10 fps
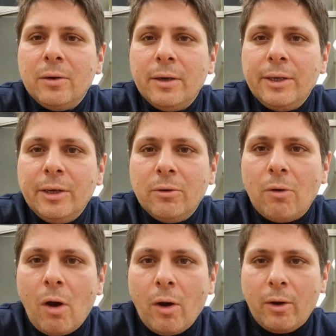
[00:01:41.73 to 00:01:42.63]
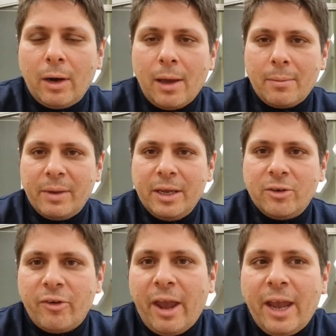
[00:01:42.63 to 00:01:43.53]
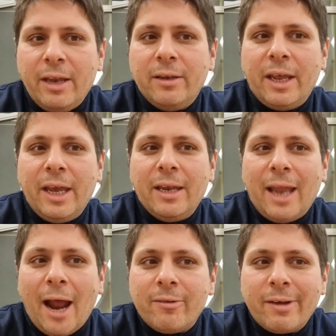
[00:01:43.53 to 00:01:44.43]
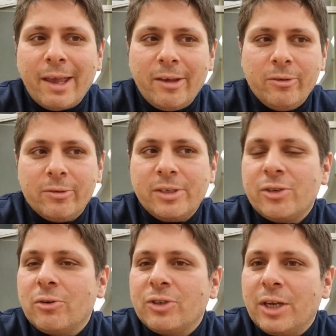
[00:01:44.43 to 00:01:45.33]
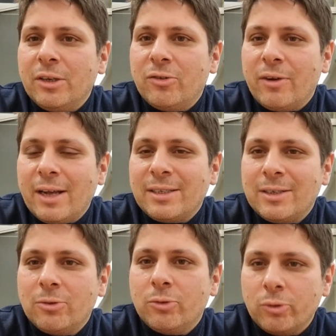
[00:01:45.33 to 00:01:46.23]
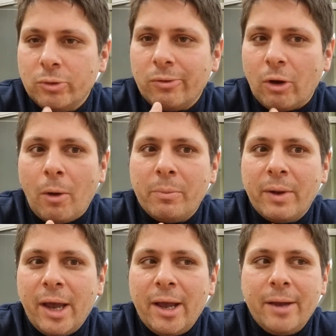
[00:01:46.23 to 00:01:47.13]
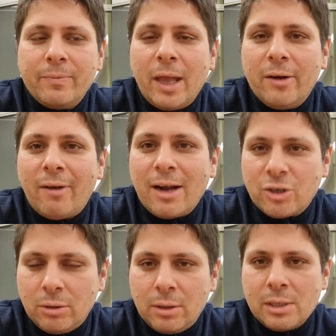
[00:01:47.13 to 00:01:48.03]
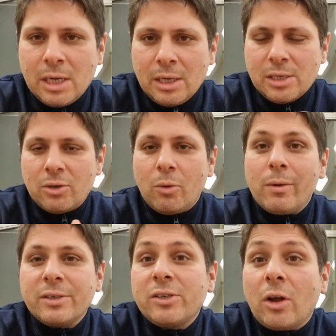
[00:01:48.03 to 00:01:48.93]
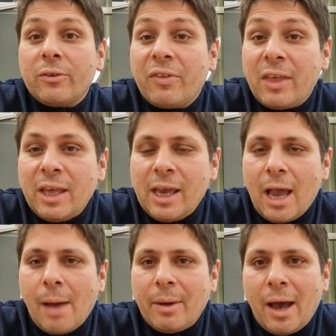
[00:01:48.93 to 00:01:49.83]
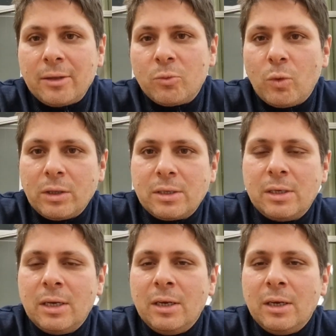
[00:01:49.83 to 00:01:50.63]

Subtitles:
you are gonna be trained in narrowing your research interest to develop a rationale. So we will start thinking about what